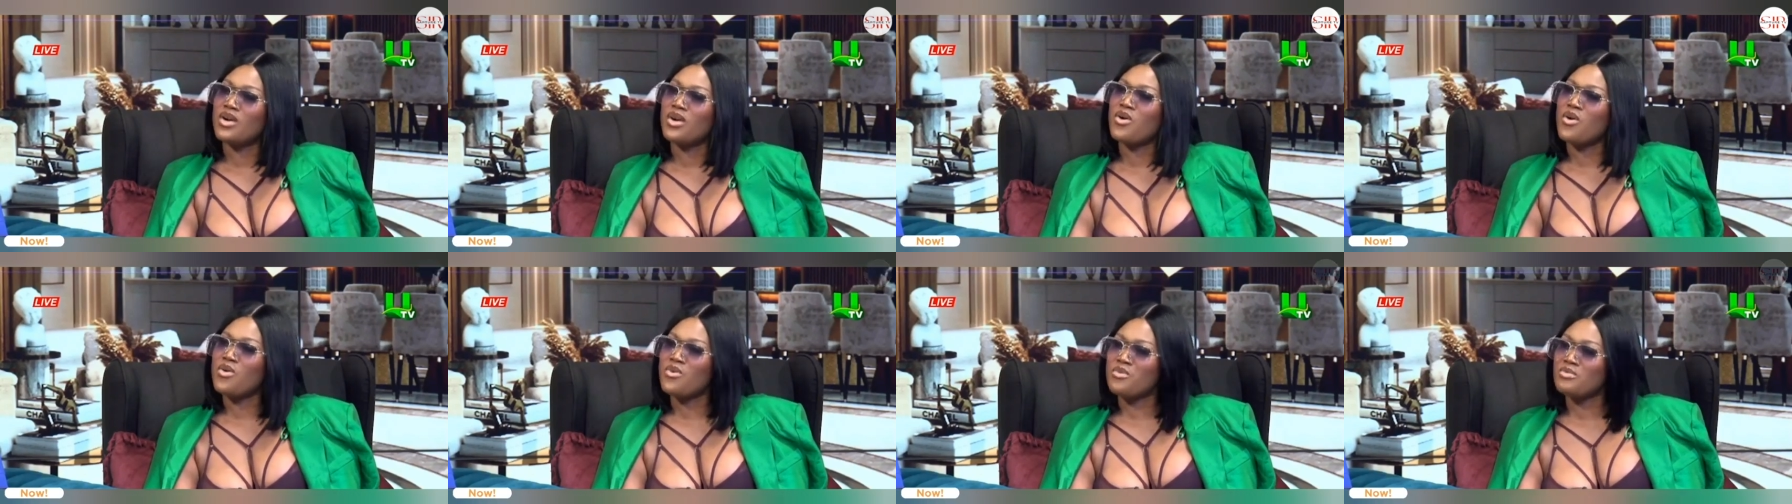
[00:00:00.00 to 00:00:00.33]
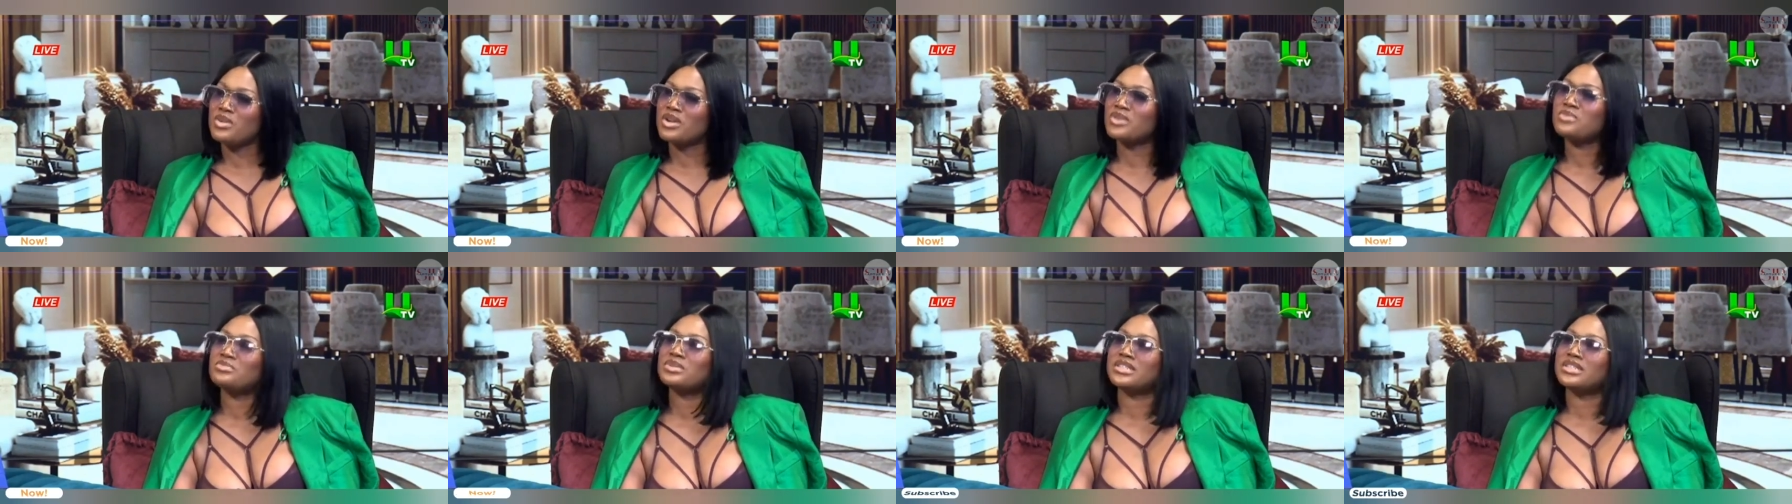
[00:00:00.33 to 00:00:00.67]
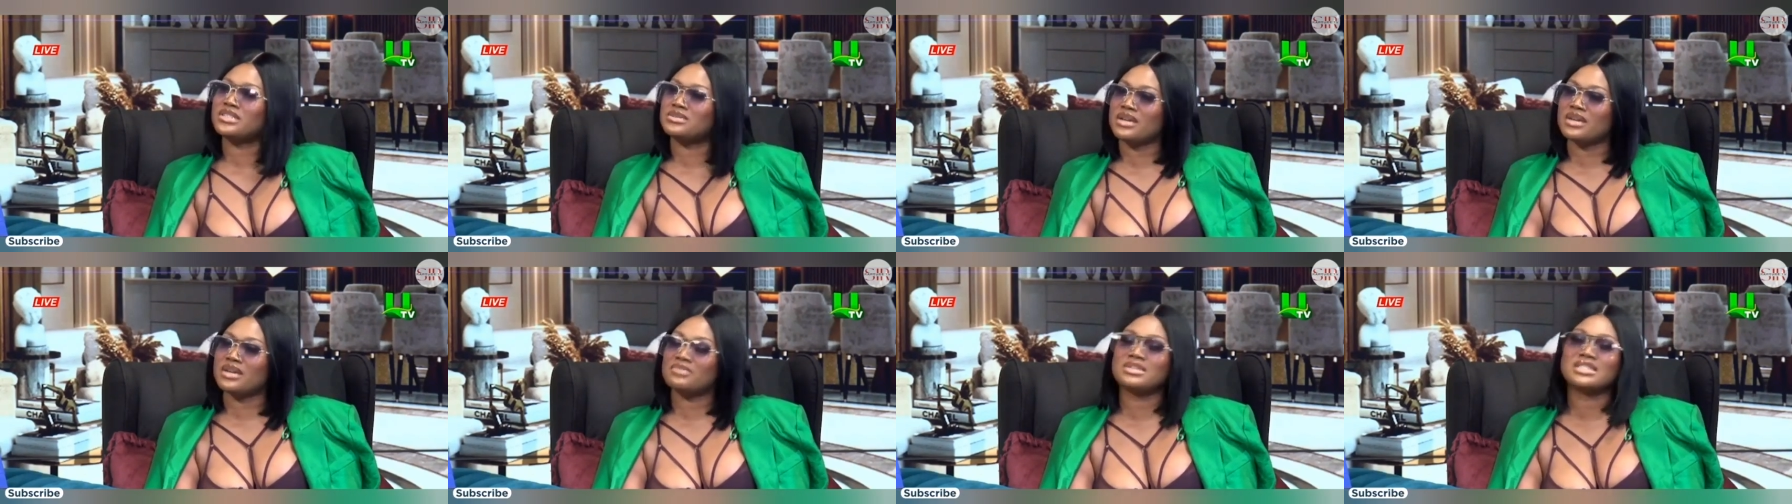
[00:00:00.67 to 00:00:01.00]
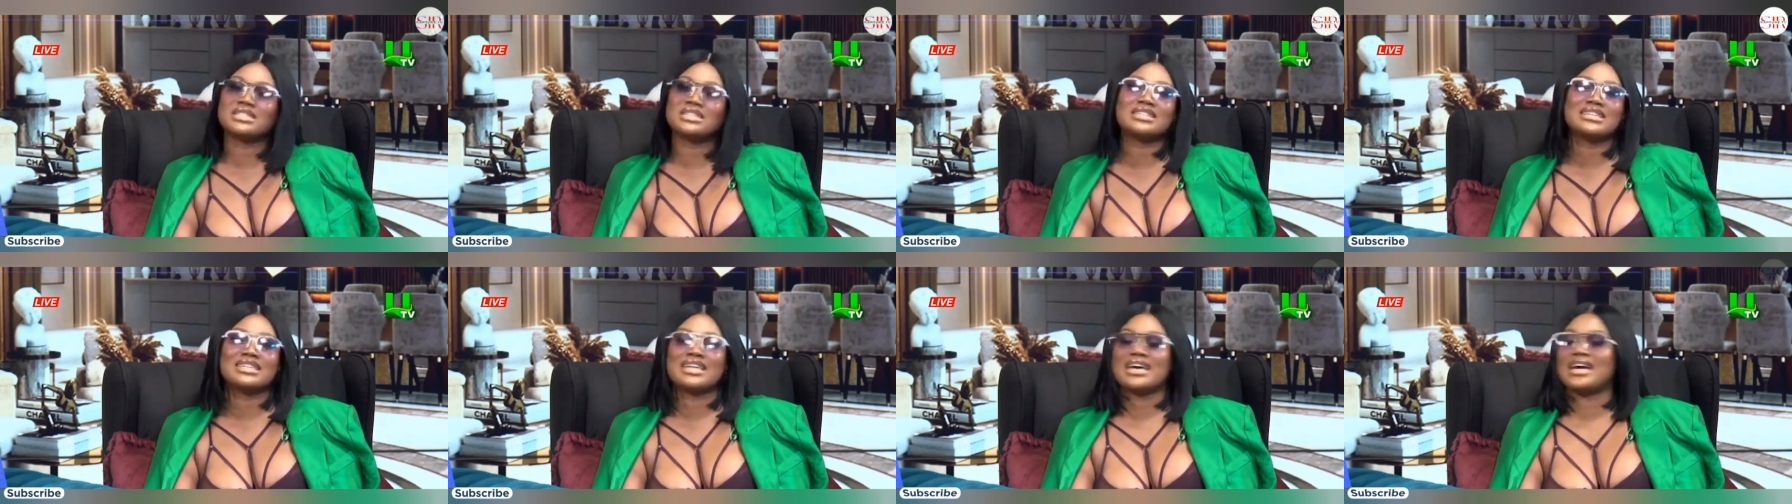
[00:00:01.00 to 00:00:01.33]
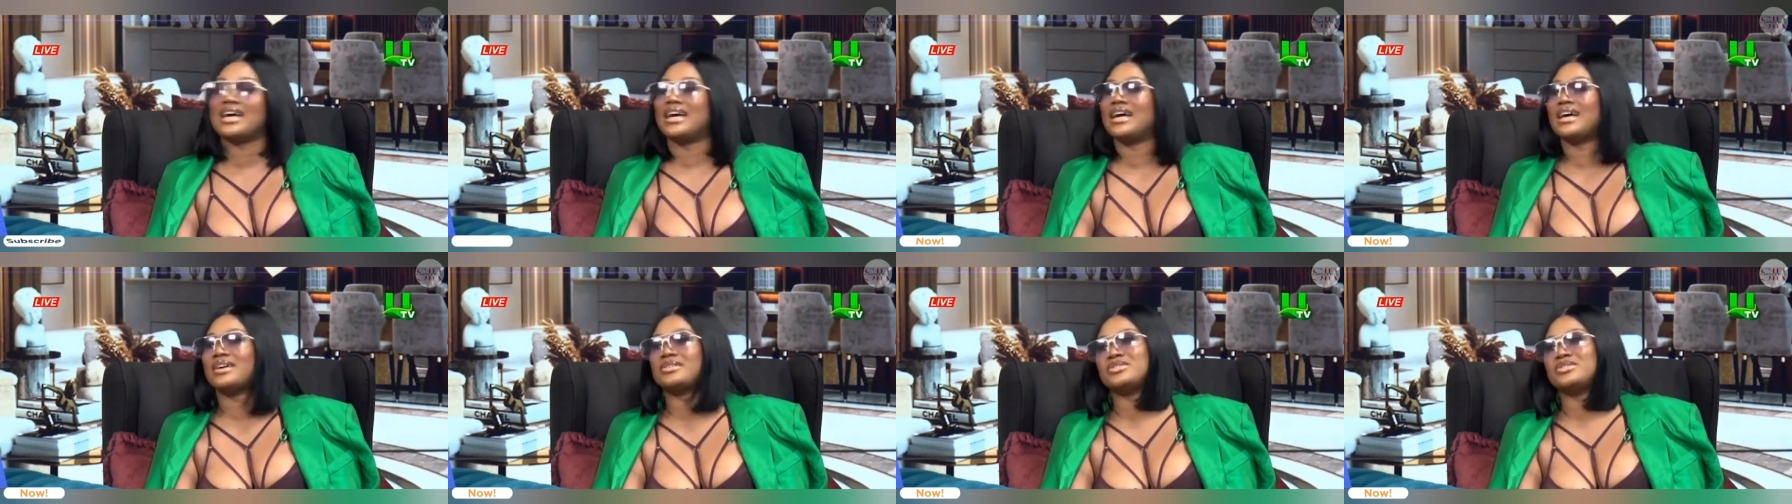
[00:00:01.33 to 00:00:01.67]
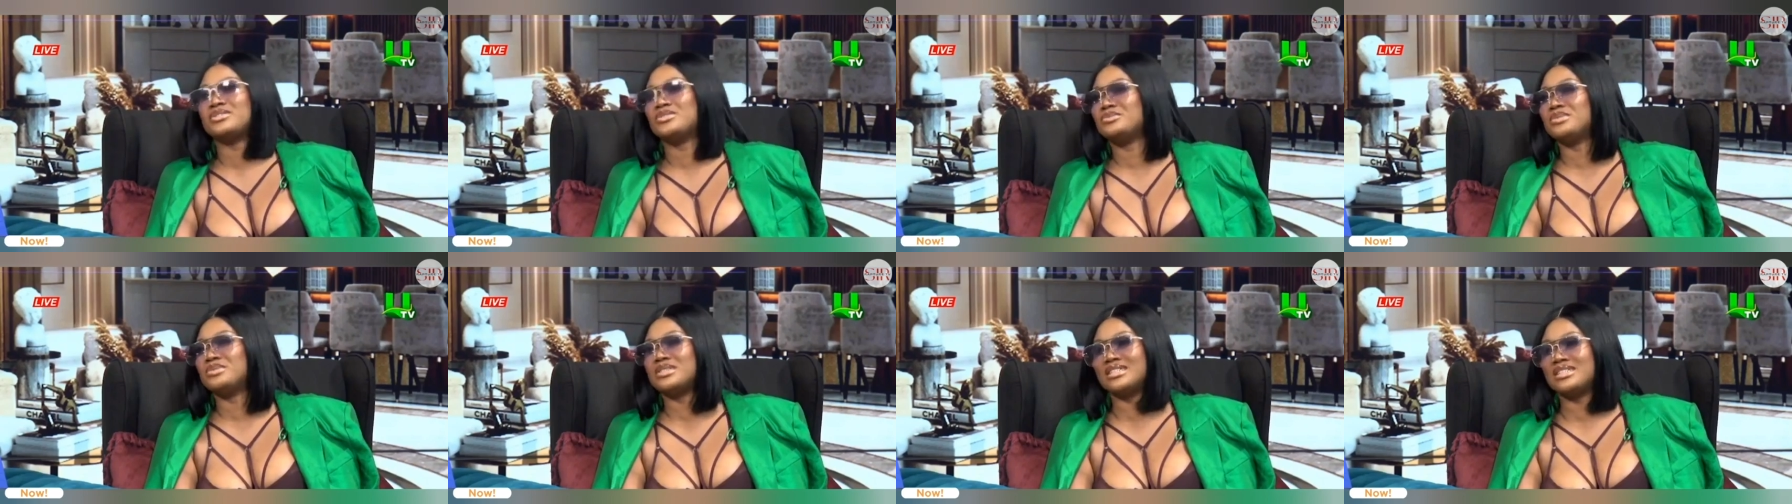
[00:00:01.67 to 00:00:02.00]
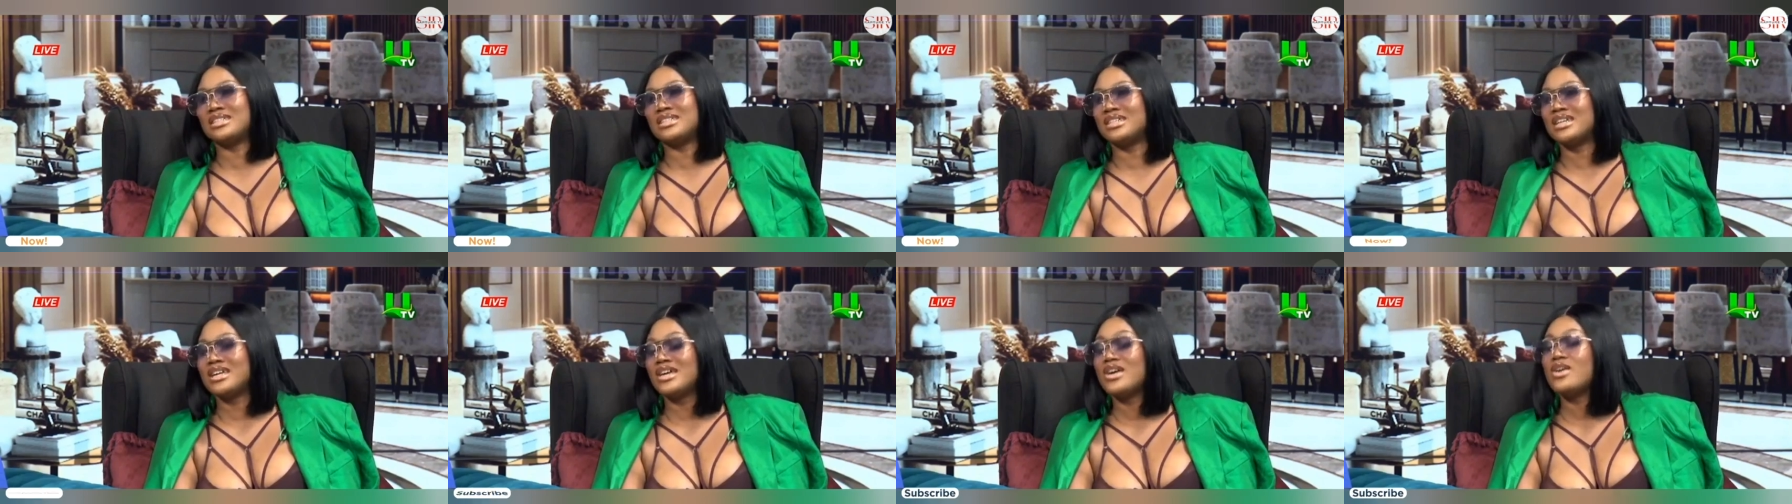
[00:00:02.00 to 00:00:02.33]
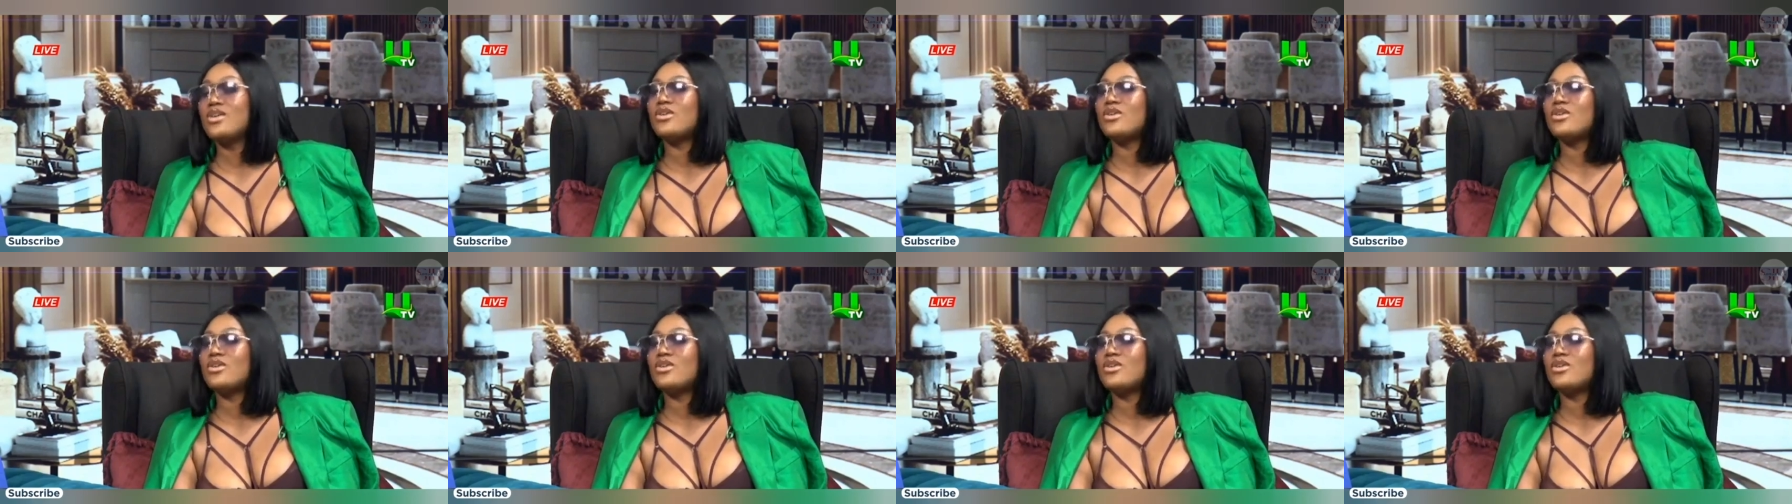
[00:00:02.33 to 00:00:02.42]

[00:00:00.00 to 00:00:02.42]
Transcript: oh, woman, no bet me, I'm missing now, because you mean it.